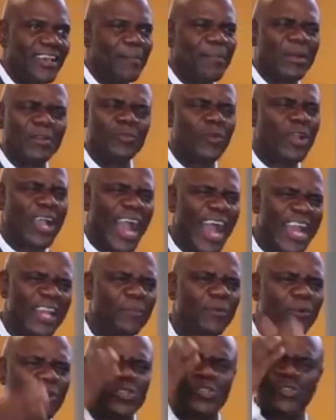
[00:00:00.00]
But you can't
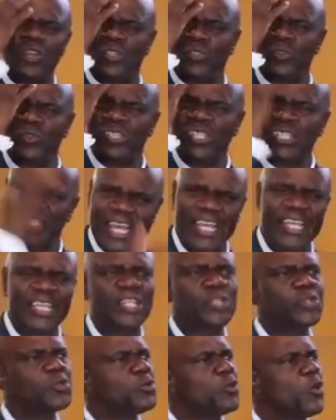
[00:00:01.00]
because you're so
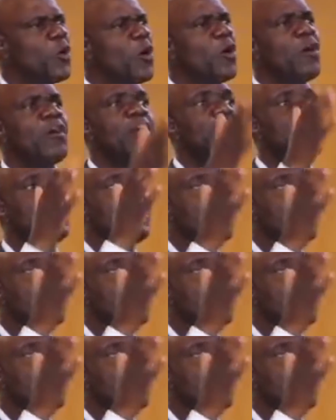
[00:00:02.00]
stuck to your